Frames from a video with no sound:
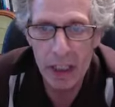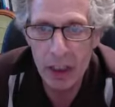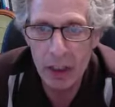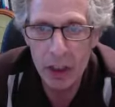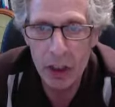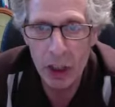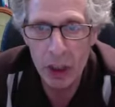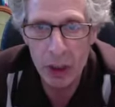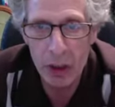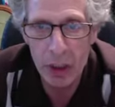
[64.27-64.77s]

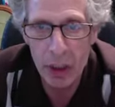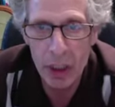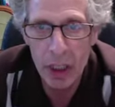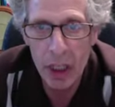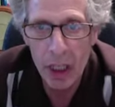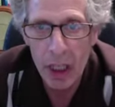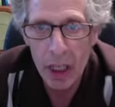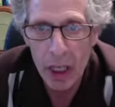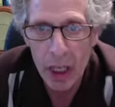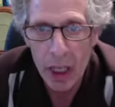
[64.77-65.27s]
just
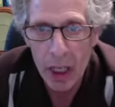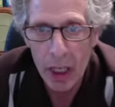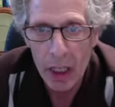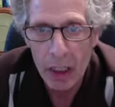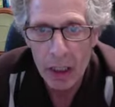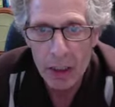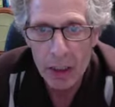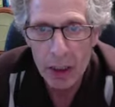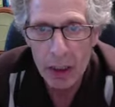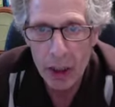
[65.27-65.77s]

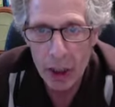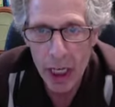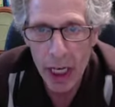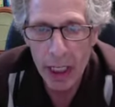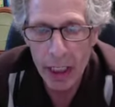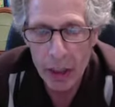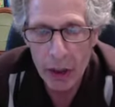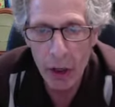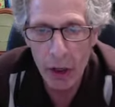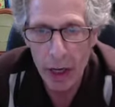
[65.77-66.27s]

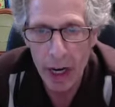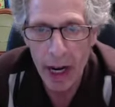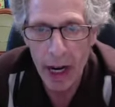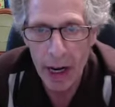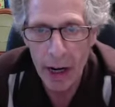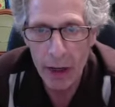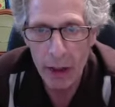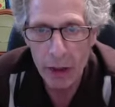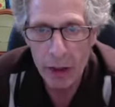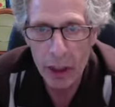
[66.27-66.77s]
change our
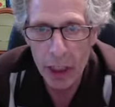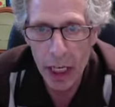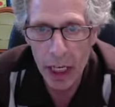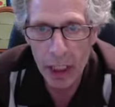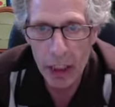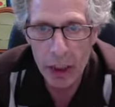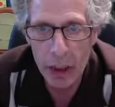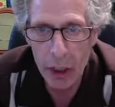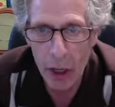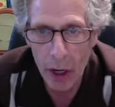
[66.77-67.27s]
hair,
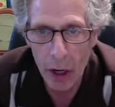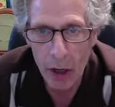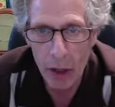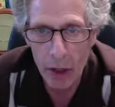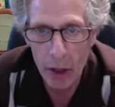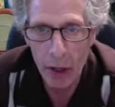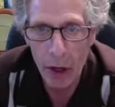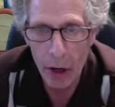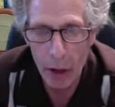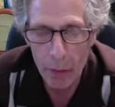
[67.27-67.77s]
change
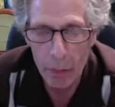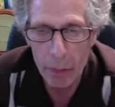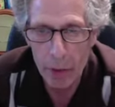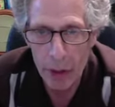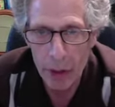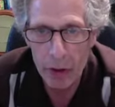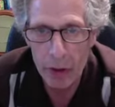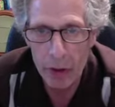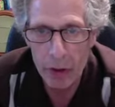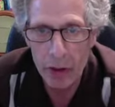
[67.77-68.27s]
our, our
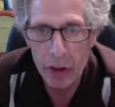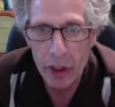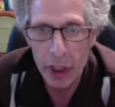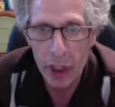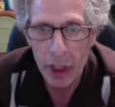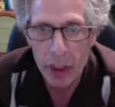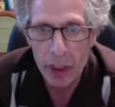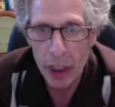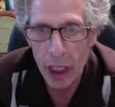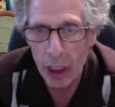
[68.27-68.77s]
appearance,
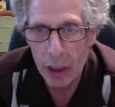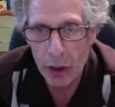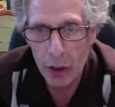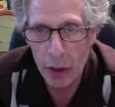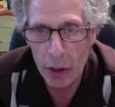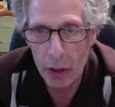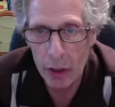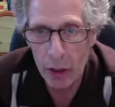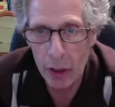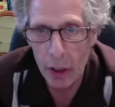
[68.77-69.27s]
change
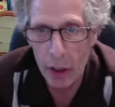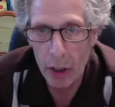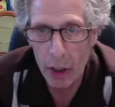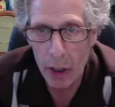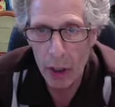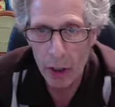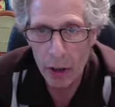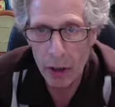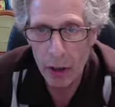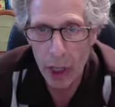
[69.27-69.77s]
our, our,
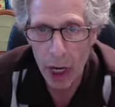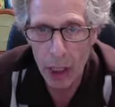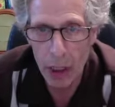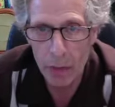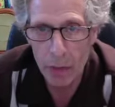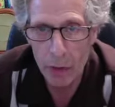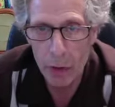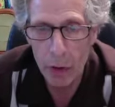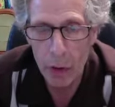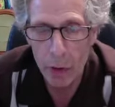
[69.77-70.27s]
our style
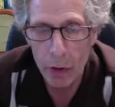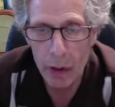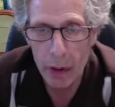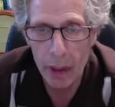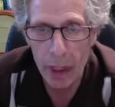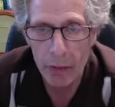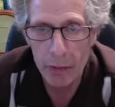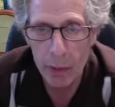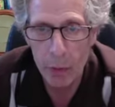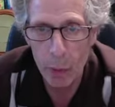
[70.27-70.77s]
of
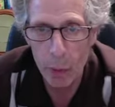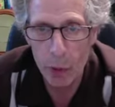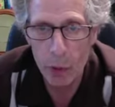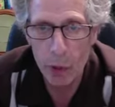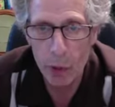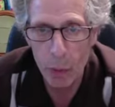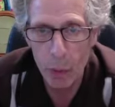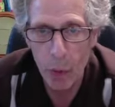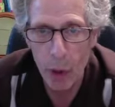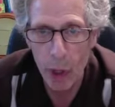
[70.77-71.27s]
clothing every once
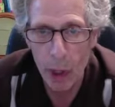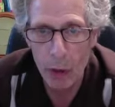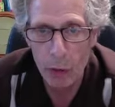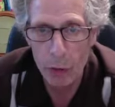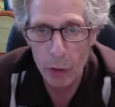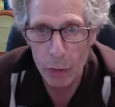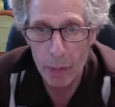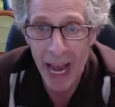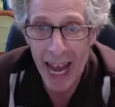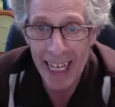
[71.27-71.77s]
in a while,
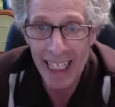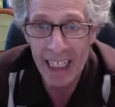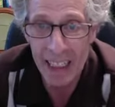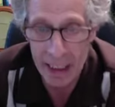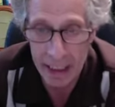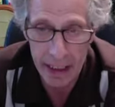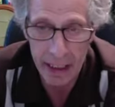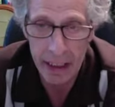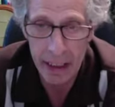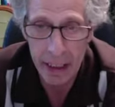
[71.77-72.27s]

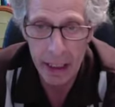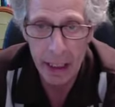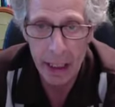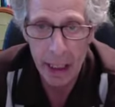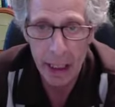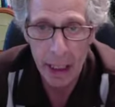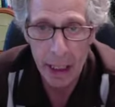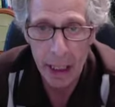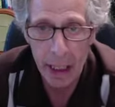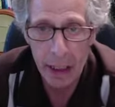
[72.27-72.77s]
dramatically,
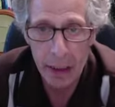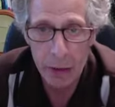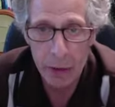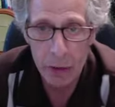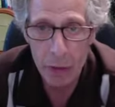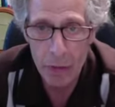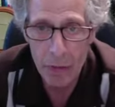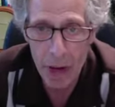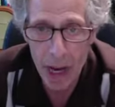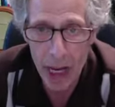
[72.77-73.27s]
uh,
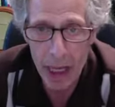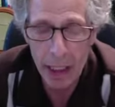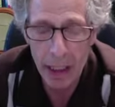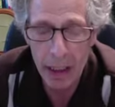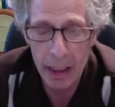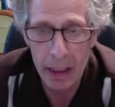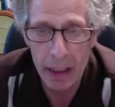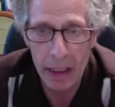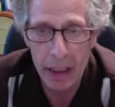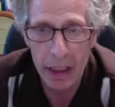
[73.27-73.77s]

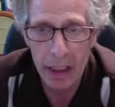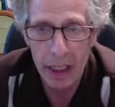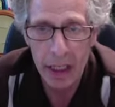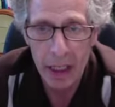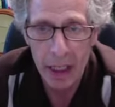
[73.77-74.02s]
dramatically.